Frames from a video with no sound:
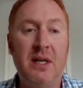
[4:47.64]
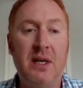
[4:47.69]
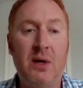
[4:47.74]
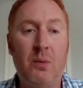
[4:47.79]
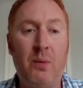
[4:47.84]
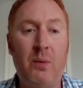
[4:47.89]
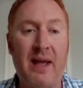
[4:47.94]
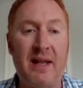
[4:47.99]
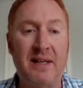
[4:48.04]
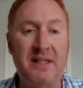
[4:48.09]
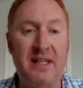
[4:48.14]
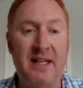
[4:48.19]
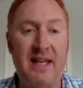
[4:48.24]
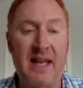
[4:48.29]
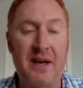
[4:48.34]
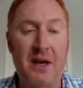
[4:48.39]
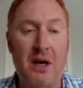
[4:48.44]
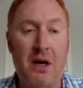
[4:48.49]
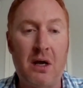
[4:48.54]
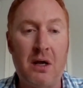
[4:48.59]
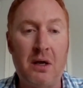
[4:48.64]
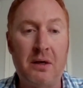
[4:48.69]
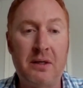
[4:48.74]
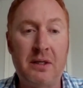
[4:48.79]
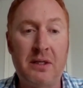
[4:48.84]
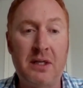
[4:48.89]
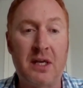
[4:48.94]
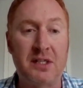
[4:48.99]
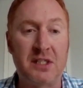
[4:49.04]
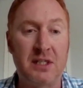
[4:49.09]
We had to get our
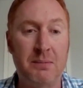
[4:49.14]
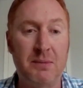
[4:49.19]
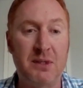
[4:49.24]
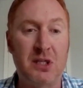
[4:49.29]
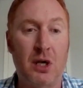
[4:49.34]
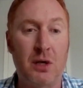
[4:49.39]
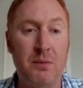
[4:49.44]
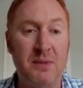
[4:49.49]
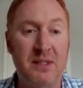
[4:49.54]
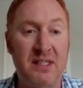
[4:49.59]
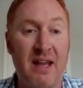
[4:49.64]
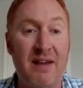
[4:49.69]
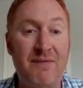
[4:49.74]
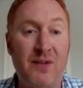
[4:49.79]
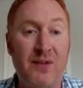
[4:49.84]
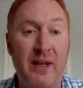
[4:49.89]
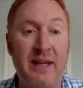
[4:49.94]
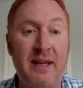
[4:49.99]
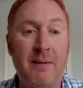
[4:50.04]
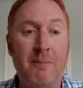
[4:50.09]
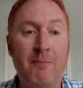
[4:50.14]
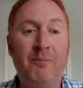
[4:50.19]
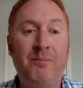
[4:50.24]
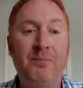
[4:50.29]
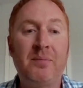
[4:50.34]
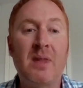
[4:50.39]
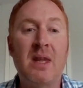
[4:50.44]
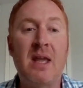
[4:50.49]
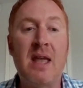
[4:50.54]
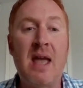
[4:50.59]
customers home safely.
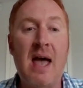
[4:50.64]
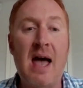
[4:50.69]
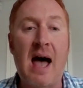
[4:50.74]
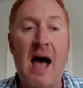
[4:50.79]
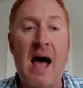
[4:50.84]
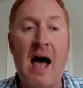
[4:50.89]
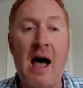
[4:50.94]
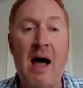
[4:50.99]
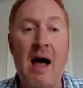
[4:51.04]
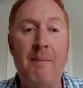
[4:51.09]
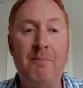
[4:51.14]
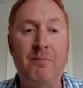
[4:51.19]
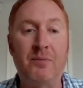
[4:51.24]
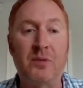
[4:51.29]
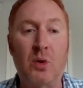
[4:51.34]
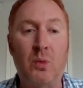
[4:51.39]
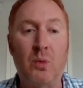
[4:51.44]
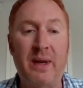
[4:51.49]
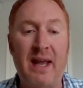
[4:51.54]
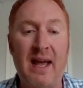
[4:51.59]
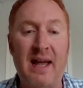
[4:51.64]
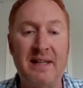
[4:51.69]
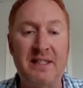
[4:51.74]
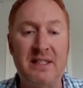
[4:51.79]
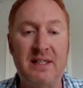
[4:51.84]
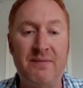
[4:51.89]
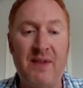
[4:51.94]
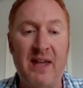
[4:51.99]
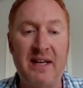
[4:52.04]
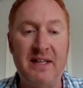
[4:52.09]
Mm-hmm. We had
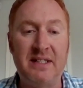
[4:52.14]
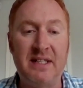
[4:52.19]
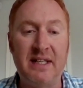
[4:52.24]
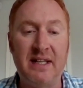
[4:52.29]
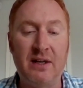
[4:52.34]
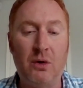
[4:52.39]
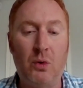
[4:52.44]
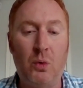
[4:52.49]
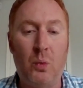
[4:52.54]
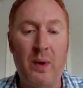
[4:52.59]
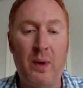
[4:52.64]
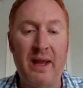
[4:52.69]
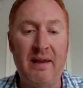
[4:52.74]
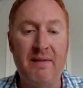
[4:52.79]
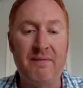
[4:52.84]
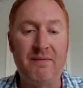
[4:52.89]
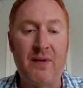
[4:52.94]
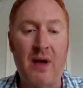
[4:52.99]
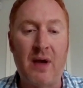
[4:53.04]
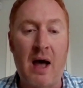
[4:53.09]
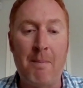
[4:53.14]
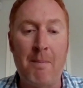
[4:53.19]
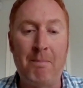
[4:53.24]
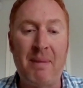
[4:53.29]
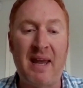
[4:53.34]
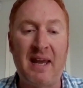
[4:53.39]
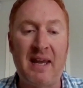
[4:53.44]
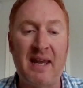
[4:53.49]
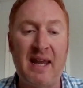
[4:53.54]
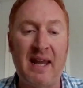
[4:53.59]
to then deal with
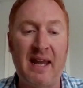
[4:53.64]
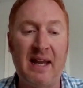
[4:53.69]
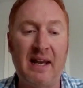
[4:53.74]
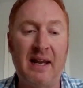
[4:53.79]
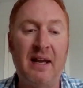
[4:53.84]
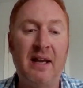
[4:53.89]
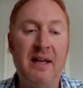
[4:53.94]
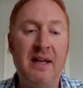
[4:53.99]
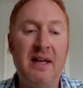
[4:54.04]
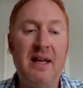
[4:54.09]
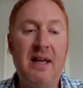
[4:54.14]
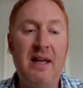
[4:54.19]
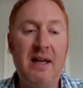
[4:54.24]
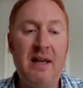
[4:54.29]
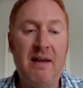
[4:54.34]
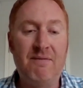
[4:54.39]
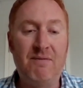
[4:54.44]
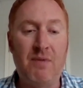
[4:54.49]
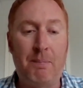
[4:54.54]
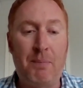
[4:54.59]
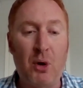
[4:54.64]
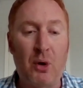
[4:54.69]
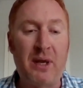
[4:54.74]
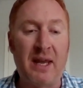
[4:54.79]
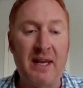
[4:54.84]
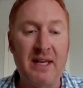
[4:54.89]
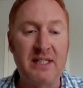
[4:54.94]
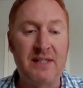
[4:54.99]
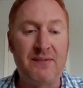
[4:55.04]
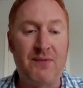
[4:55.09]
unpicking the
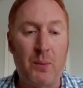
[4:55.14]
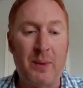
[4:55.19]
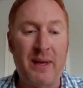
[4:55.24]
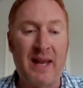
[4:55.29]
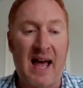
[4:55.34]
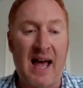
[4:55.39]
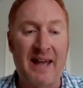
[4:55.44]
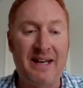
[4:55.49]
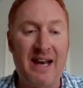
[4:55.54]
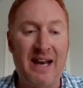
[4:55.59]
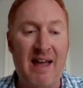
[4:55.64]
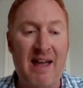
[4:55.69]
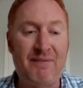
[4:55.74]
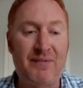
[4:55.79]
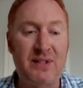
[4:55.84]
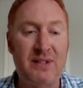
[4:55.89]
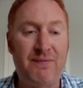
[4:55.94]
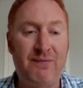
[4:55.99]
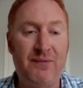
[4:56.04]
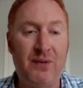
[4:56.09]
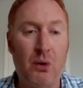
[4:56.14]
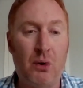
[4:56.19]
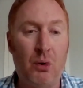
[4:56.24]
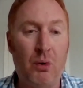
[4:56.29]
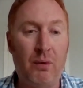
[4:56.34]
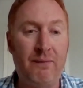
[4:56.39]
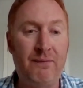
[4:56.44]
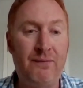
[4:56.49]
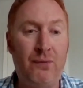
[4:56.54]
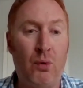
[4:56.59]
bookings that we had left
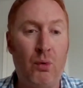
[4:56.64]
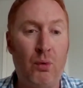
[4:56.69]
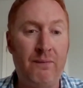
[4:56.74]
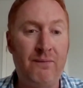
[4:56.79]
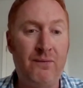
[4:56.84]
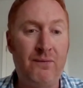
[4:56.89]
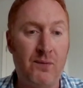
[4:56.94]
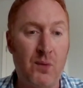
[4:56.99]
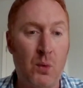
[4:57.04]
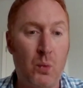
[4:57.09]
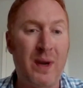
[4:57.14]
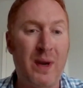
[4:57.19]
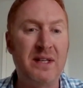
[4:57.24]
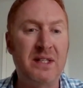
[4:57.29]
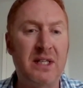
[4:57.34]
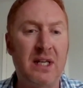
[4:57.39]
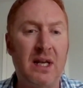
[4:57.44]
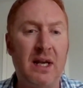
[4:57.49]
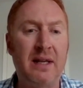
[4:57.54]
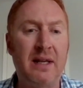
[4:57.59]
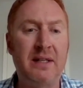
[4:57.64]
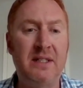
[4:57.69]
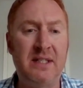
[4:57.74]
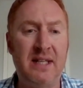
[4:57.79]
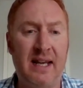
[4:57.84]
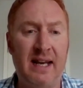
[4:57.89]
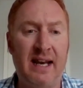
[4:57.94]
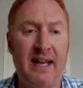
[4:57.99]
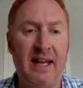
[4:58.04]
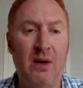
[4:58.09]
for the winter,
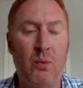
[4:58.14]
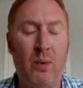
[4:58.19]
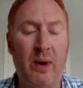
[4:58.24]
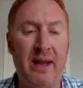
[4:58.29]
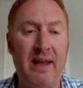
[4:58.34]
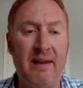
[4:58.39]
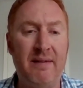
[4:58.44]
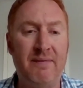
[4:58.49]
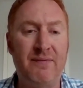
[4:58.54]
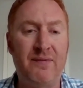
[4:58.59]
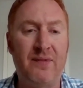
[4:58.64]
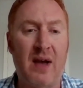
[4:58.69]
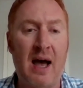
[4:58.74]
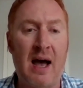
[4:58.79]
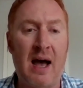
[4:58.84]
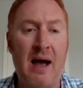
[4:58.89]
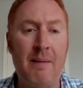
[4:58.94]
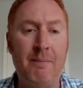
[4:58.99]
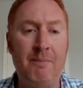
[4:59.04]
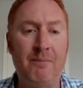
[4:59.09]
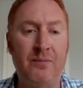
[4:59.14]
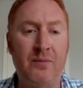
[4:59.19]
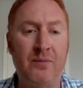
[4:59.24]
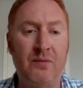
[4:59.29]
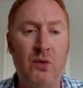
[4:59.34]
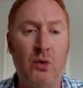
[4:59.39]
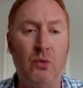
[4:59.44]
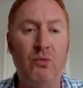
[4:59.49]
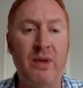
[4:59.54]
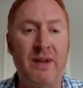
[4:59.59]
dealing with
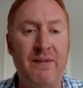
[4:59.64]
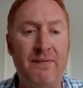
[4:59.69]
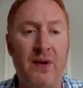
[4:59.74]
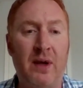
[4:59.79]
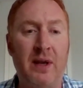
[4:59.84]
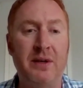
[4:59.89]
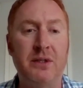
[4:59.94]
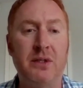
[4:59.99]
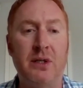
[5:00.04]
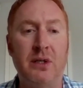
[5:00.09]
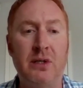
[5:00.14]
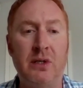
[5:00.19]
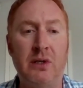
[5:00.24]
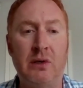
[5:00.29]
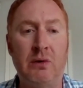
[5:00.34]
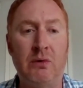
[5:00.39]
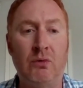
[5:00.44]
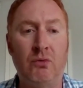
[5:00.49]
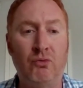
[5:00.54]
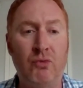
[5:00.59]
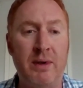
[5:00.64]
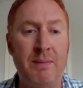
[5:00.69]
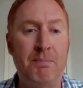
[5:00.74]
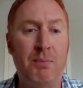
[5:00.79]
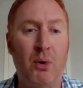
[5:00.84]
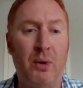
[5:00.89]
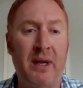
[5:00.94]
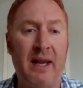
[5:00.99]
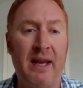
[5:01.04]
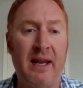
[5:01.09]
the refund and
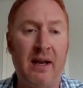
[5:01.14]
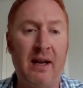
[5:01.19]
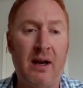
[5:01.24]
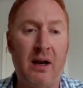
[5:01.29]
rebooking